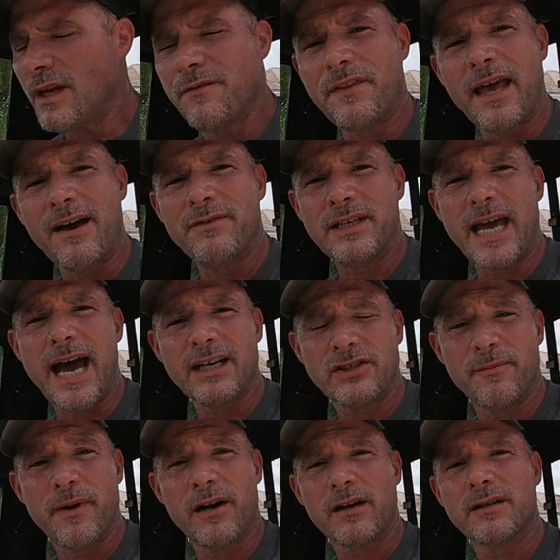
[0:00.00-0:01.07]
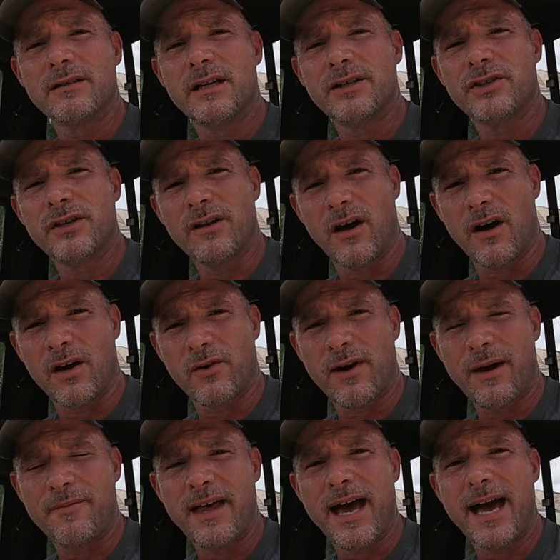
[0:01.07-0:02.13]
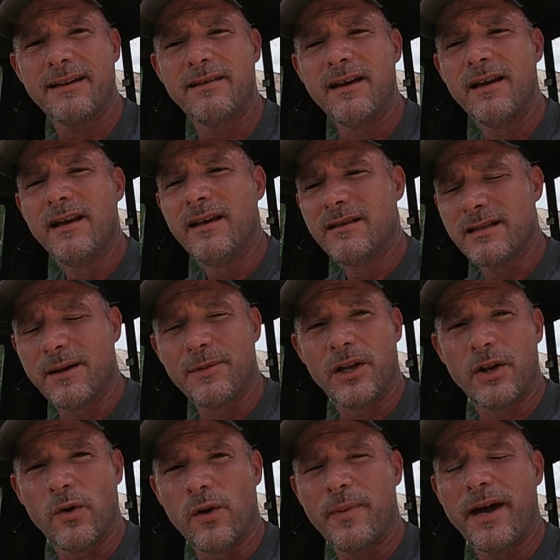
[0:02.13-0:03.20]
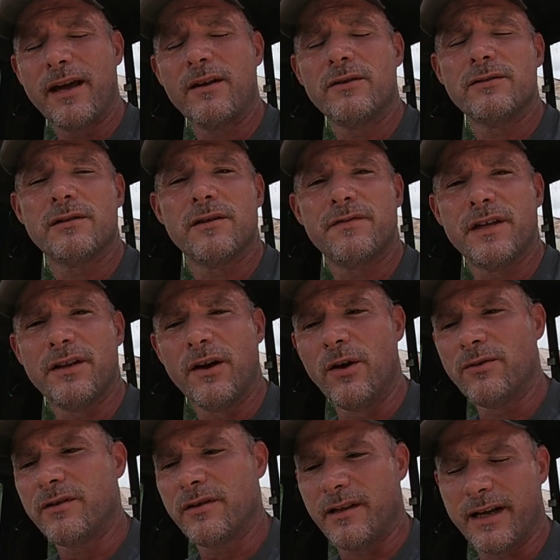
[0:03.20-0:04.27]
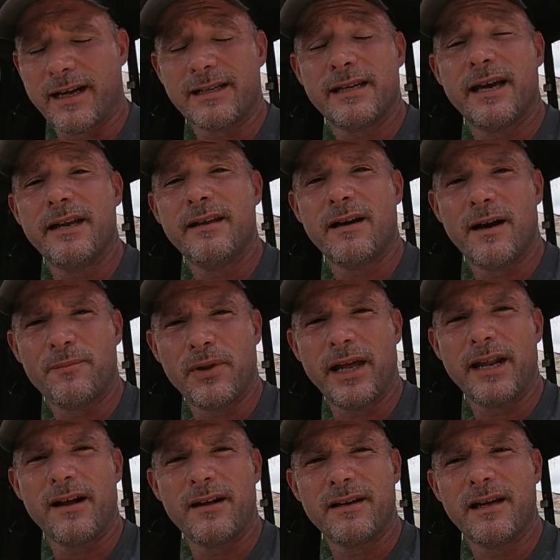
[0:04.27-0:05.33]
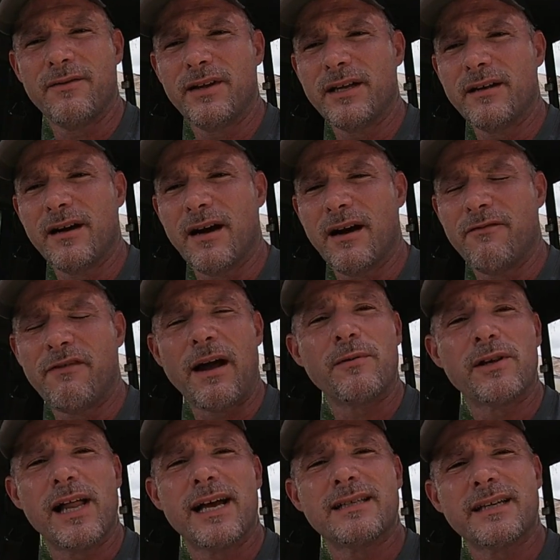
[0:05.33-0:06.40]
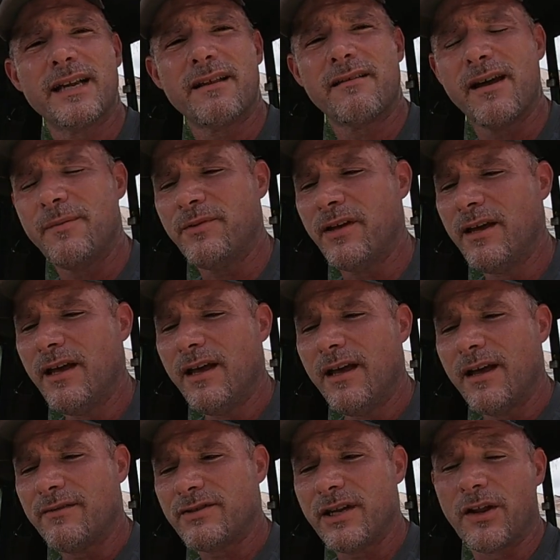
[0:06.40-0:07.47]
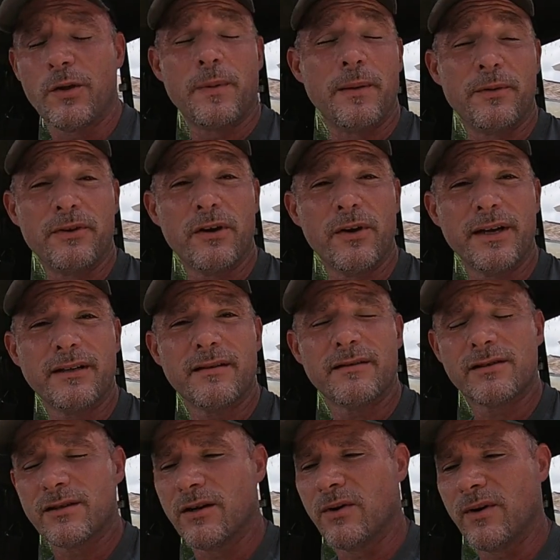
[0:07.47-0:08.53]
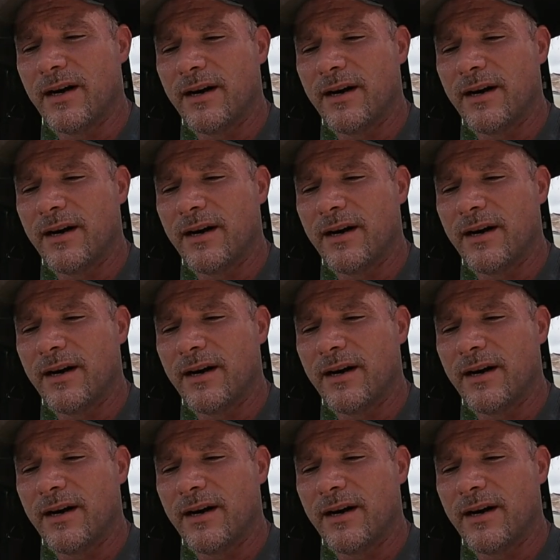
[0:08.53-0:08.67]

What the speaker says: if they have a dash in better condition, I'll grab that. Same with the door panels. If they don't, like I said, I'm planning on giving fiberglassing an attempt. I've seen other people do it, so